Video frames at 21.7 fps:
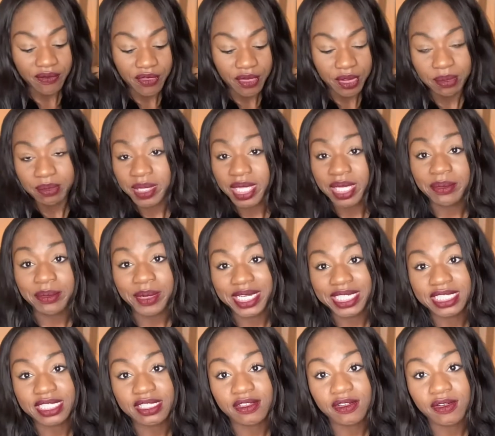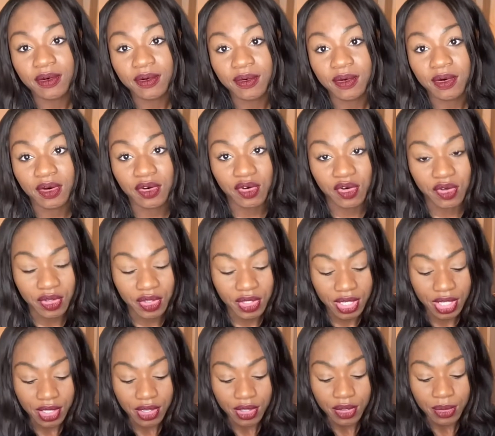for me, my school
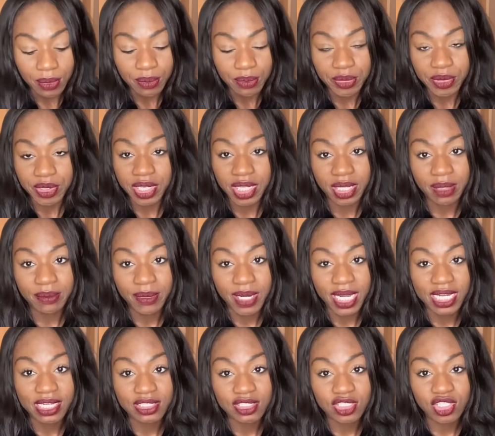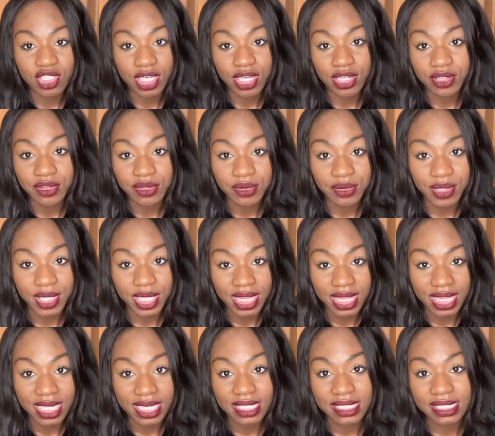pretty much
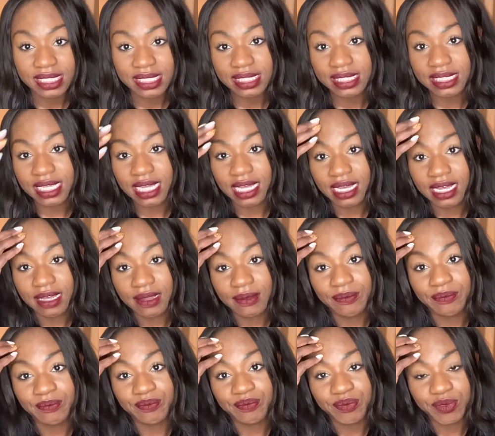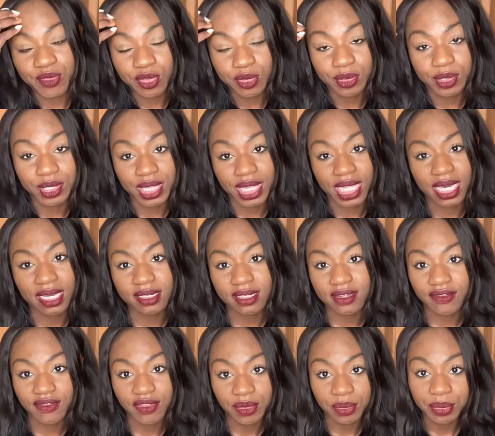included this toward the end
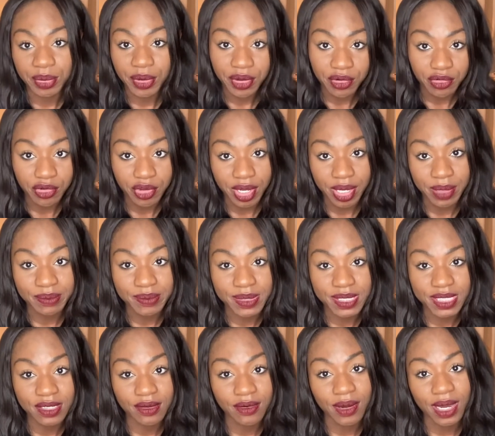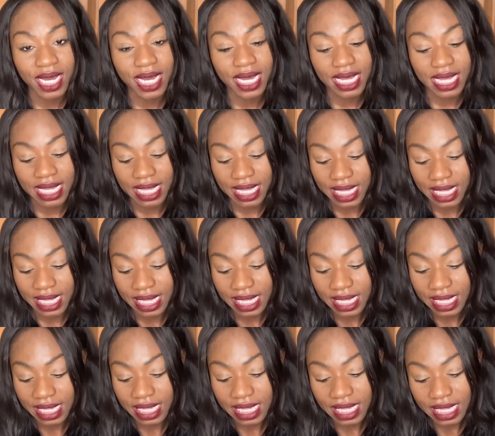of the program. So I
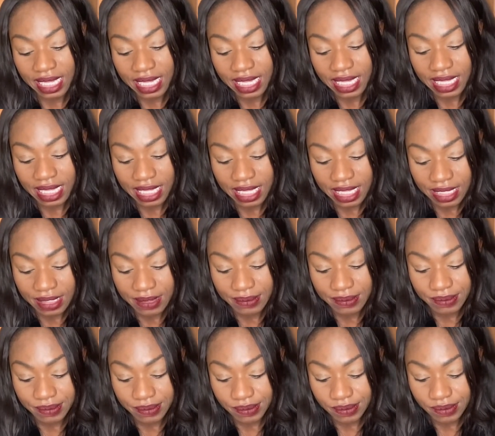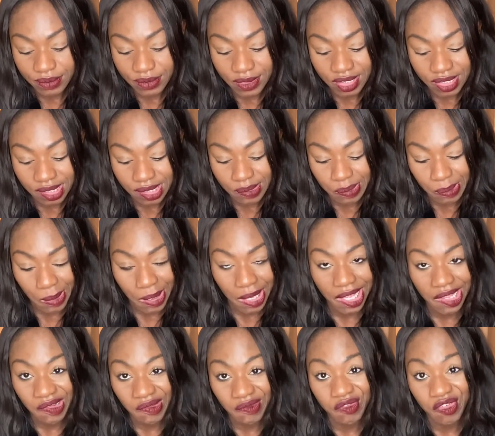just
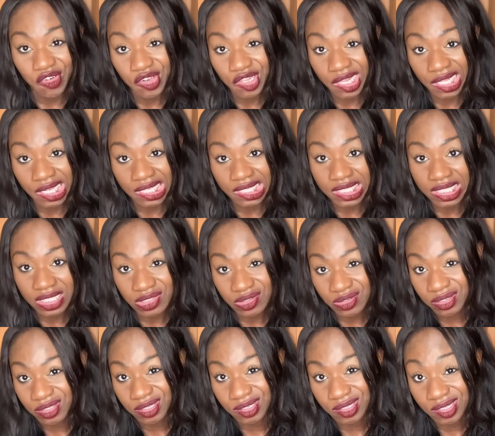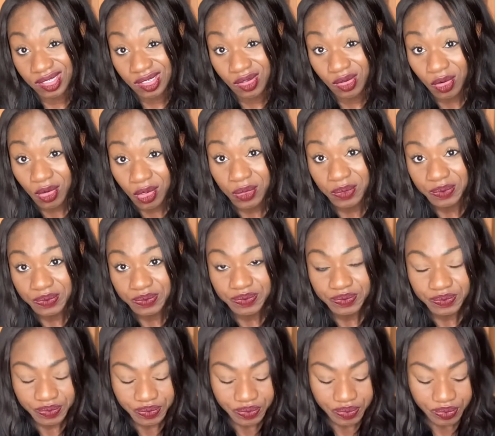paid for this through the school.
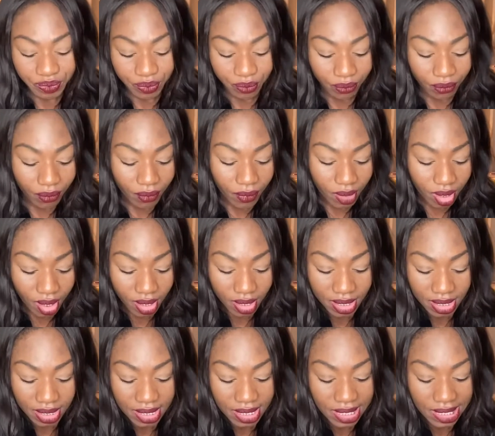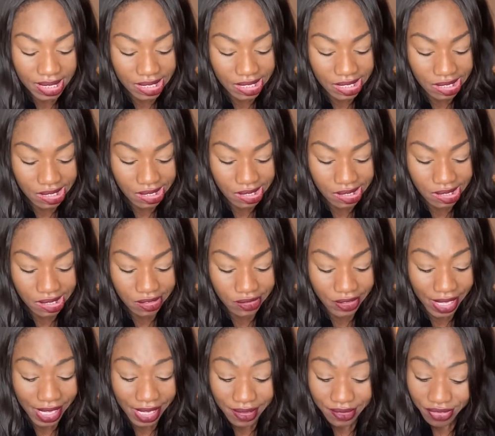
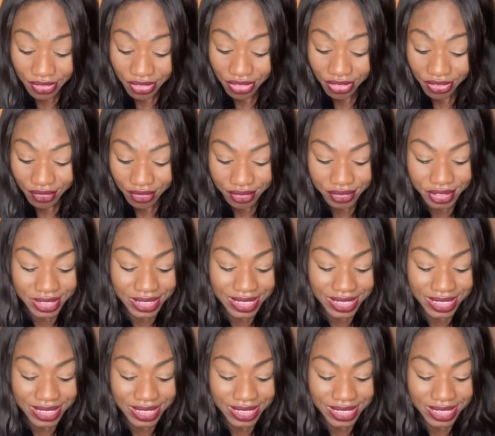Okay, third